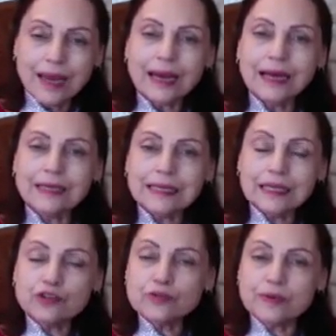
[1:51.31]
And
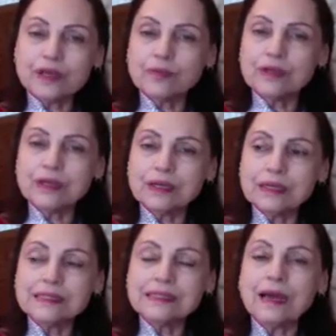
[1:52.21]
each week we
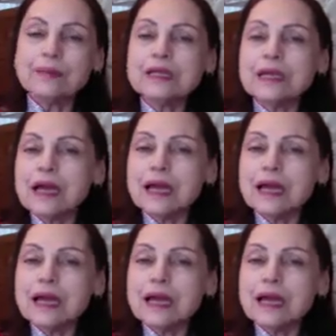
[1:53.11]
examine